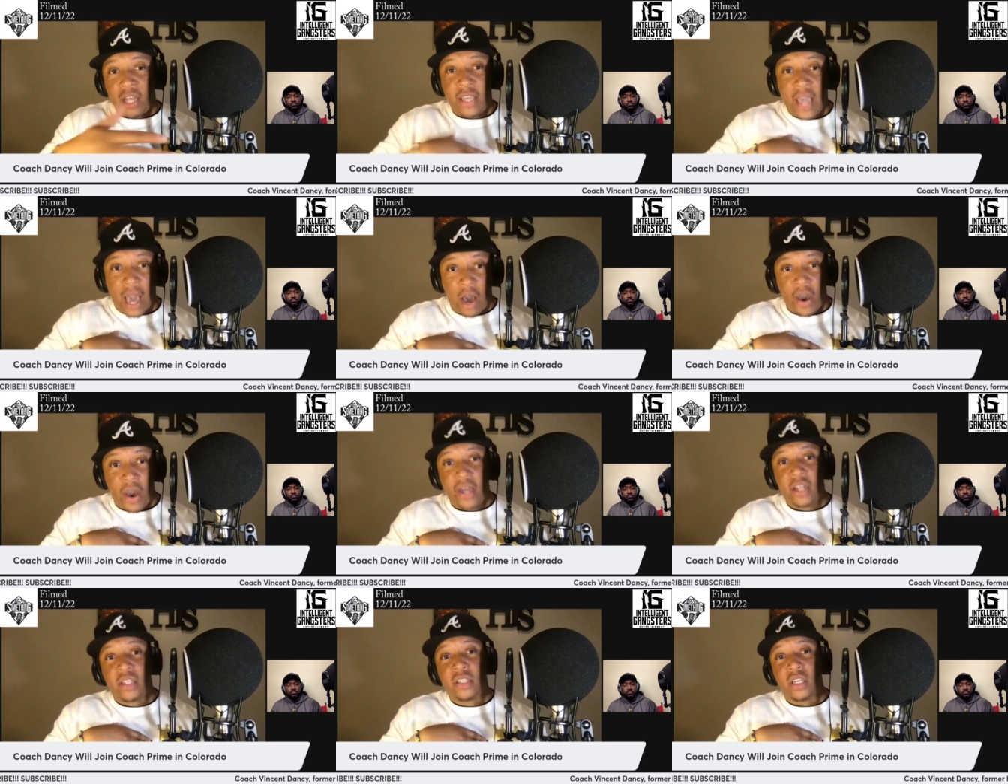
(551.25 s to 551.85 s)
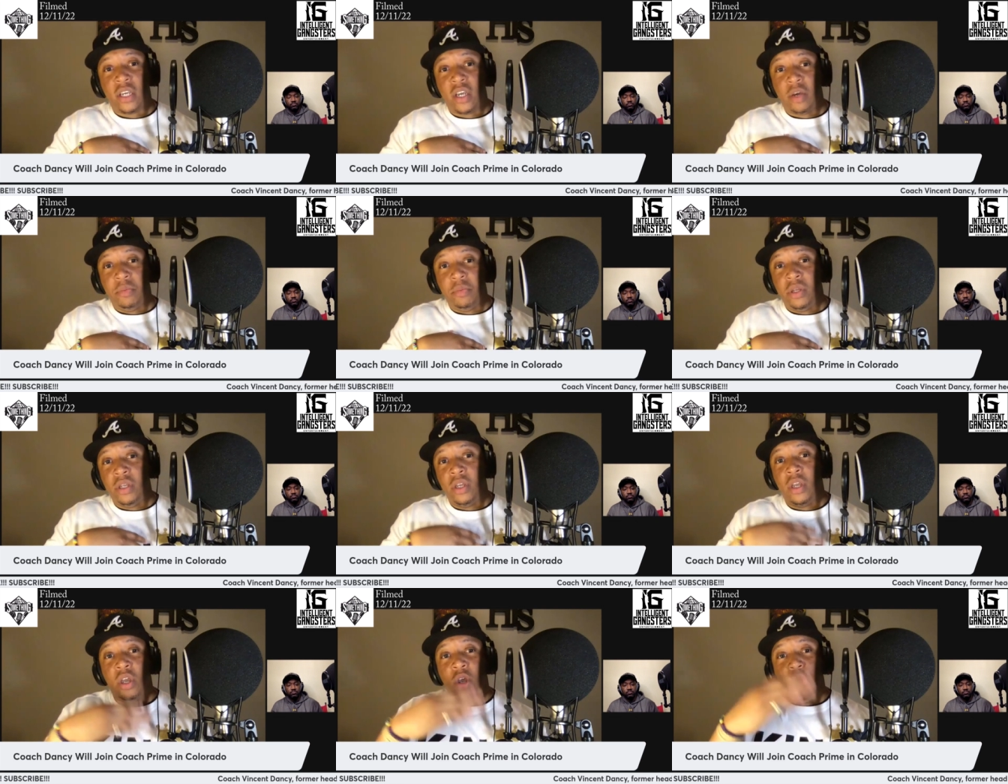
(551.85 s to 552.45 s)
Y'all had to tell
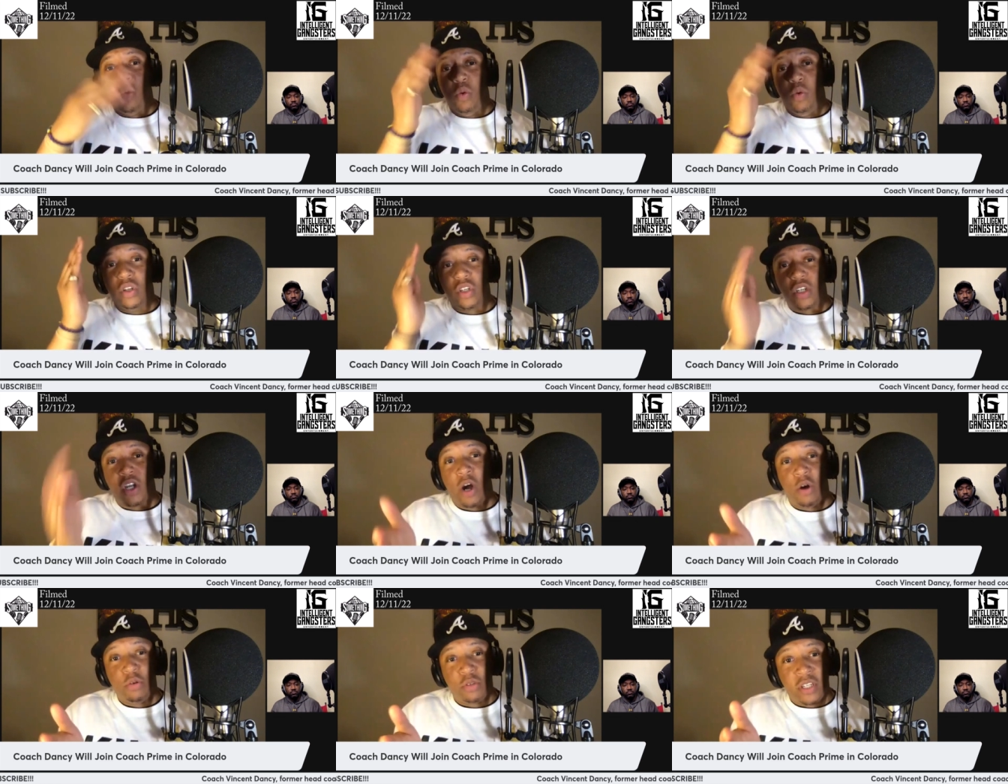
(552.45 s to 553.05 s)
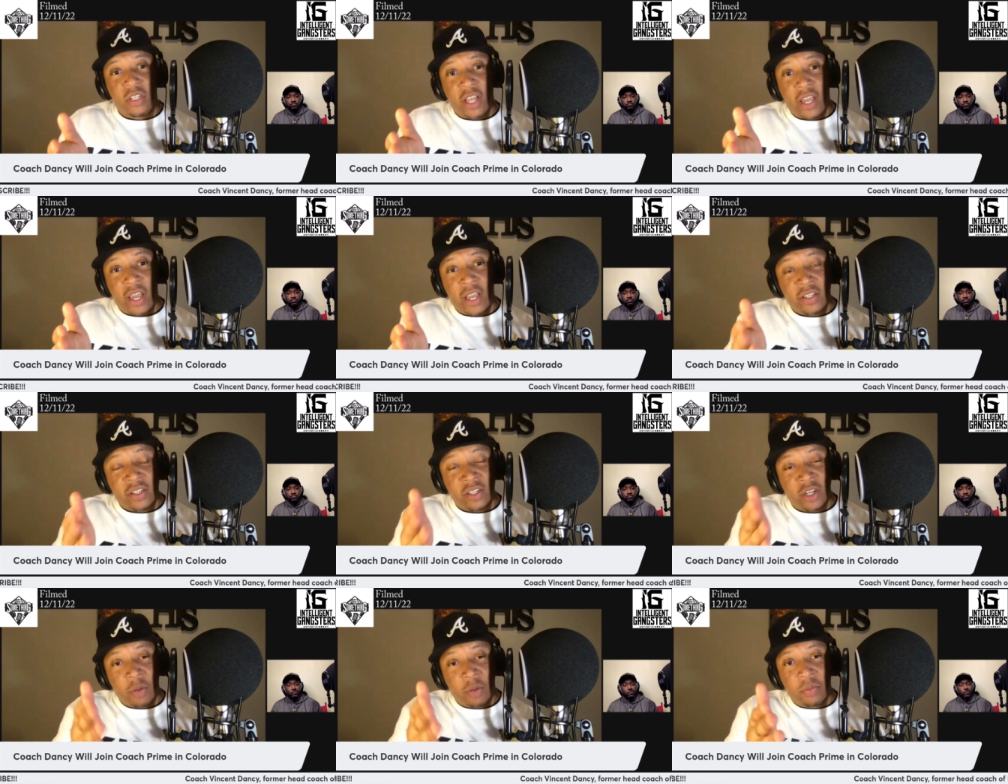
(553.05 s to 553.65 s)
me was Coach
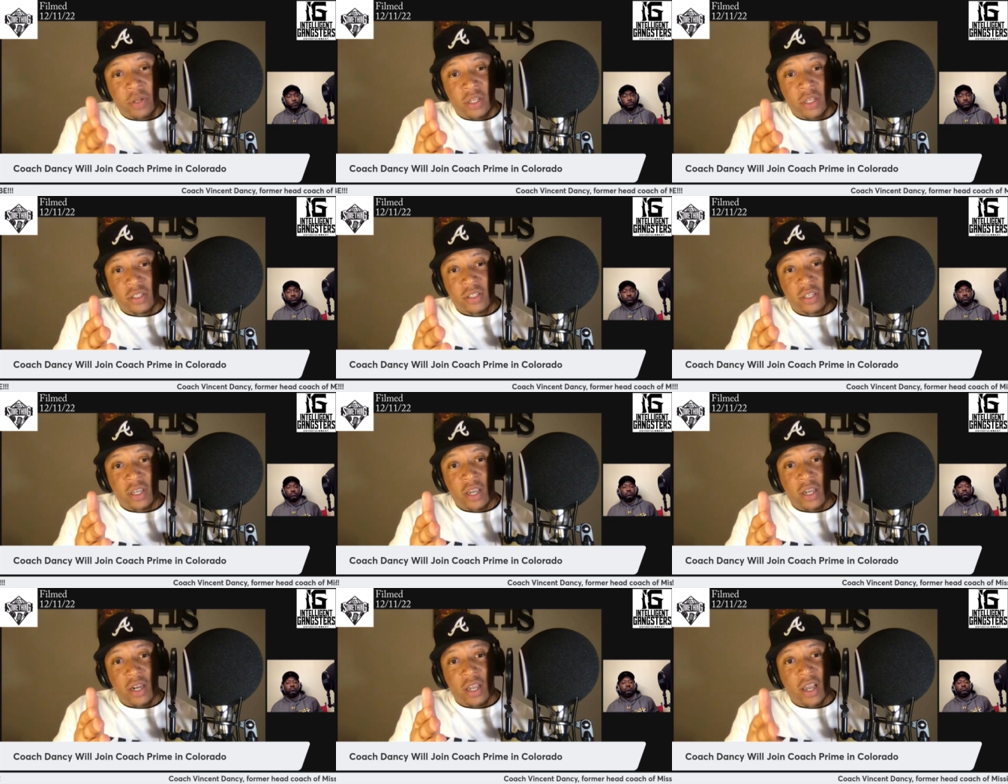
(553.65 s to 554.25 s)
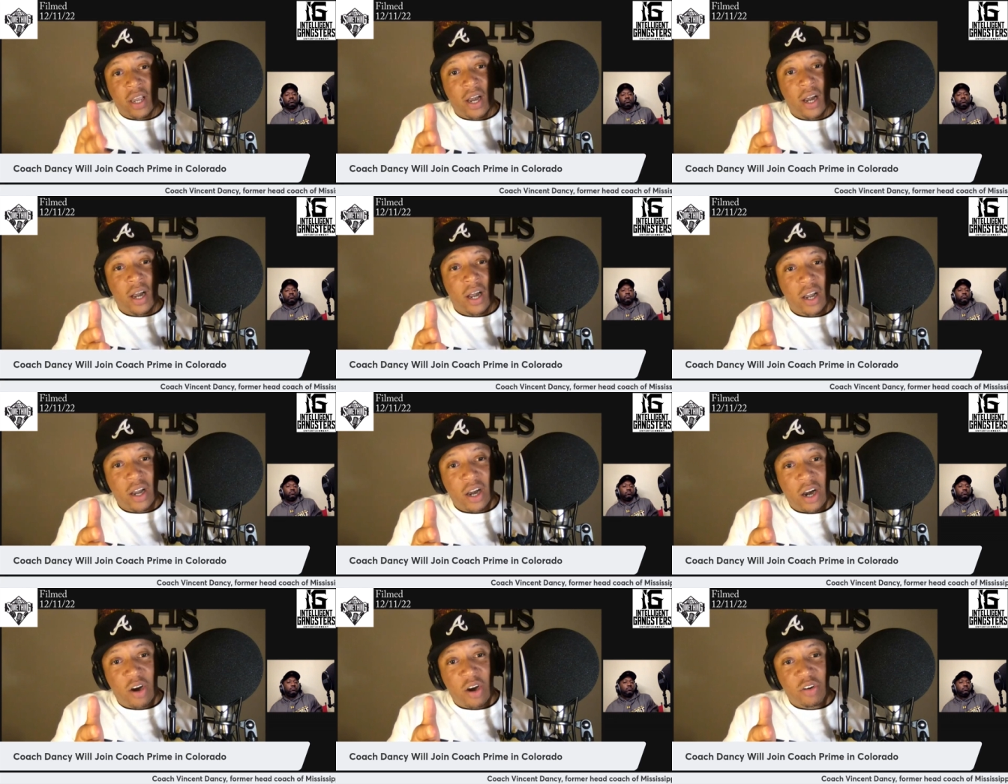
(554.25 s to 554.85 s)
Dancy up there saying that God
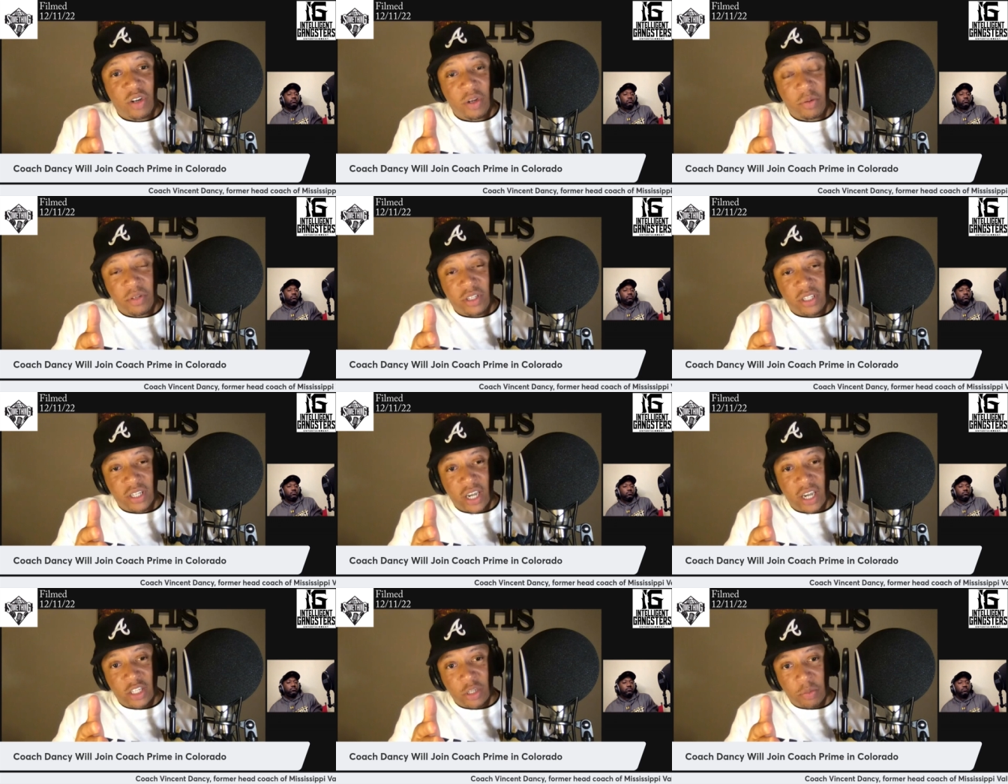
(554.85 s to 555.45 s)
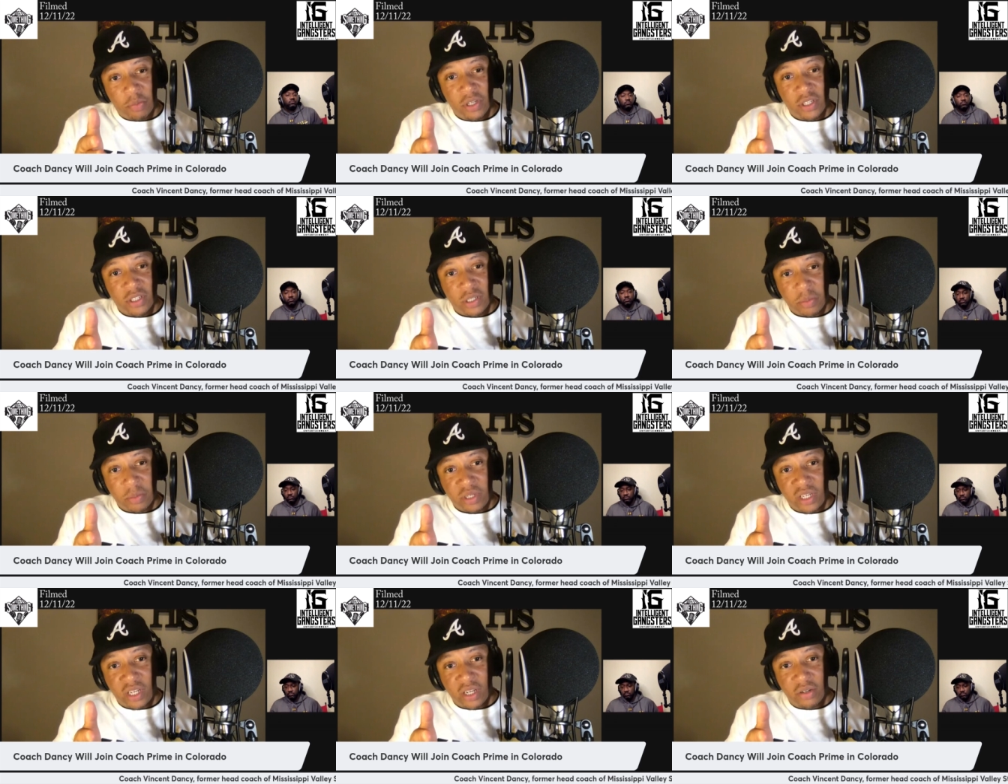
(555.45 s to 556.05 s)
called him to change the
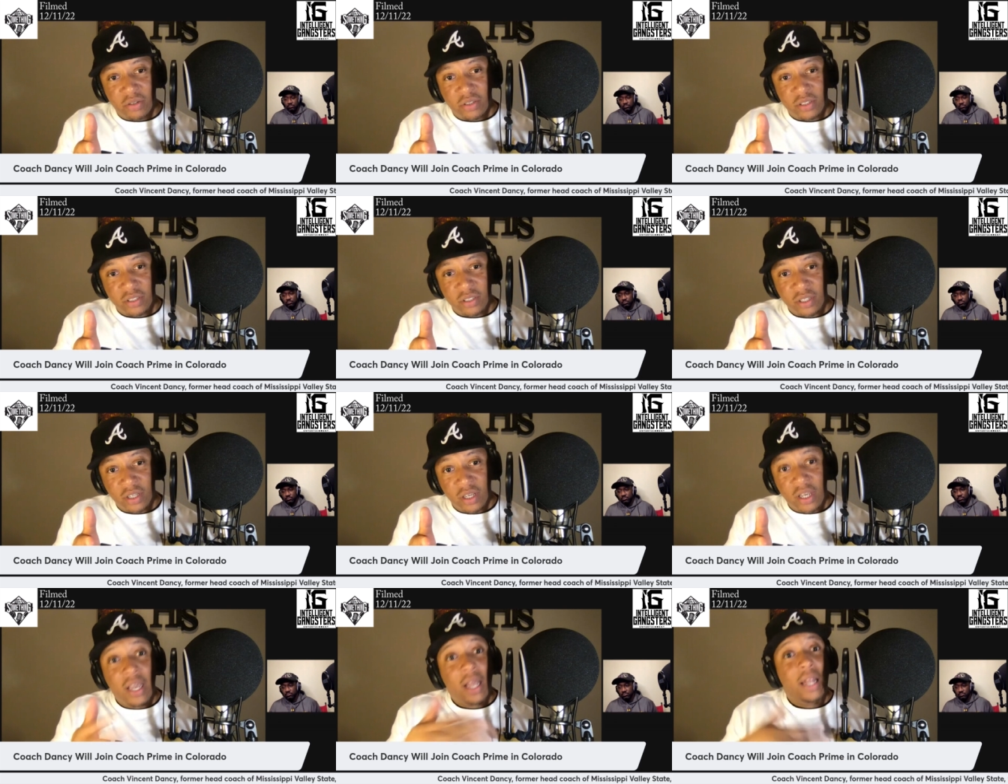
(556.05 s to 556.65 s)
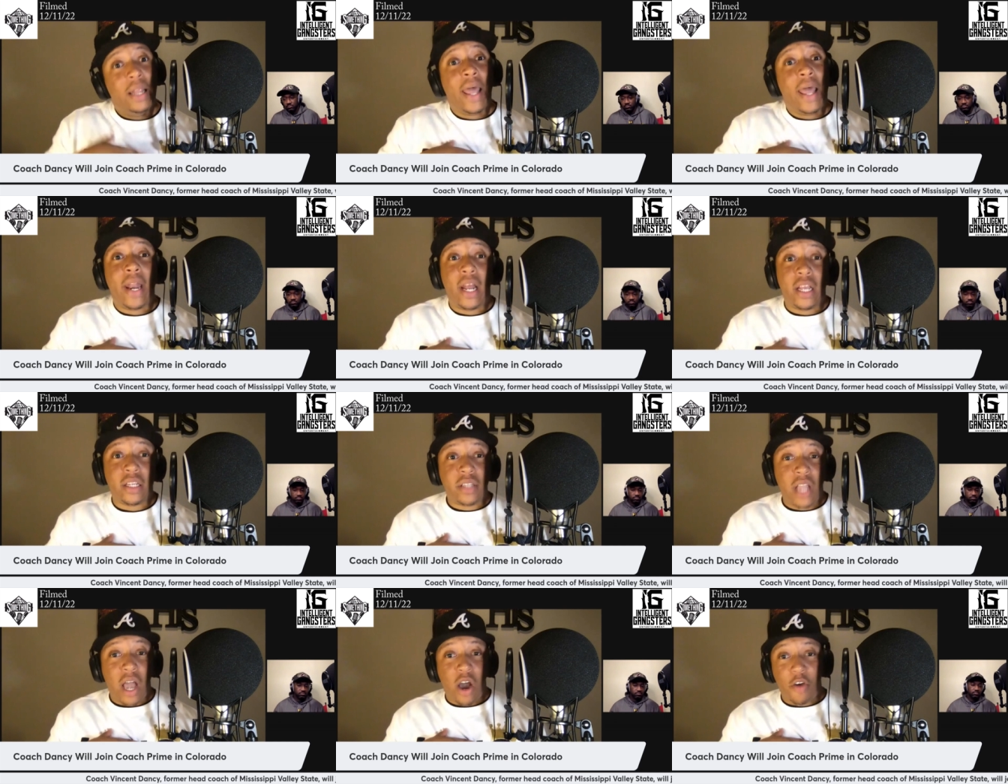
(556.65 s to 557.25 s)
Mississippi Delta. Let
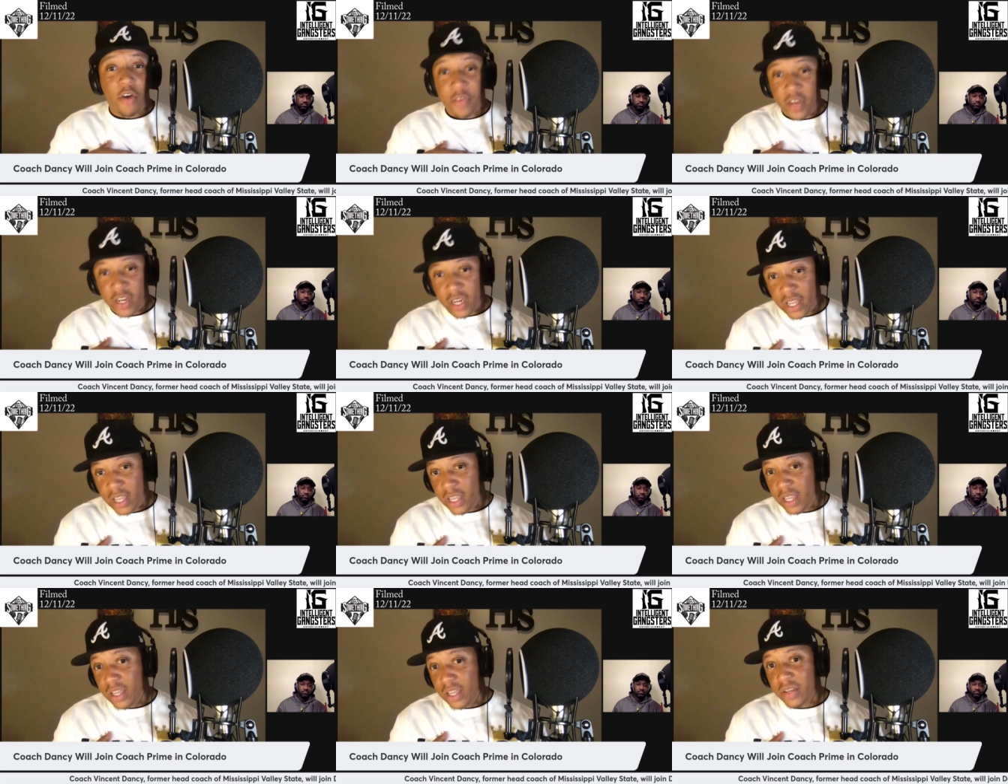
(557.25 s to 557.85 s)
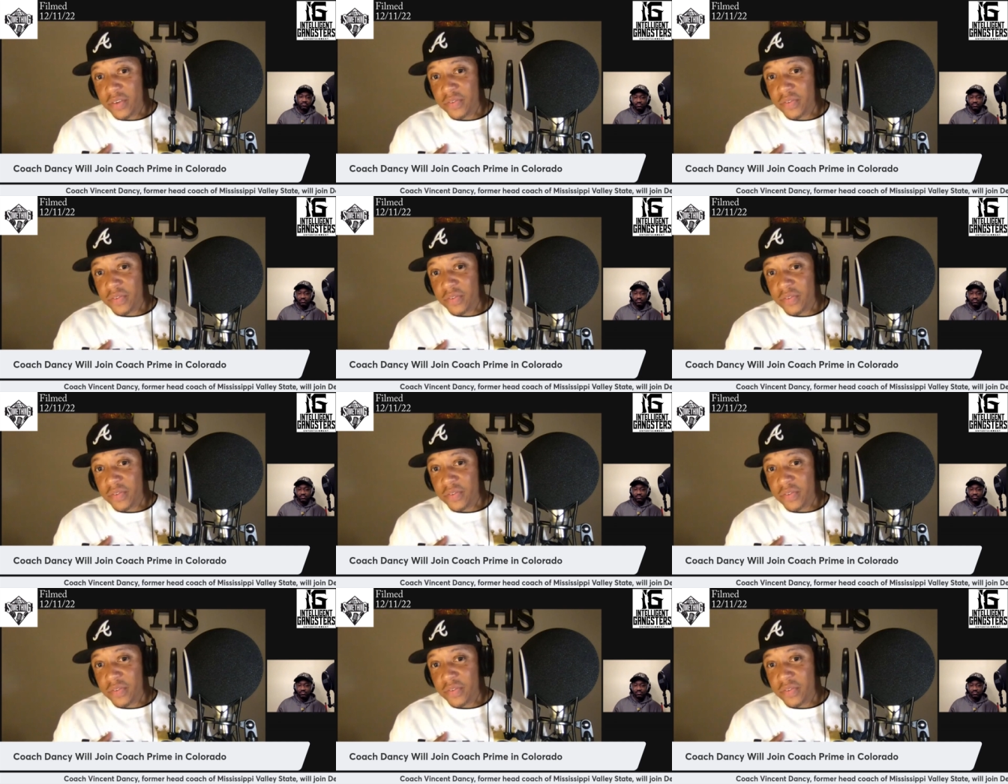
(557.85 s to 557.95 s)
us know if he did.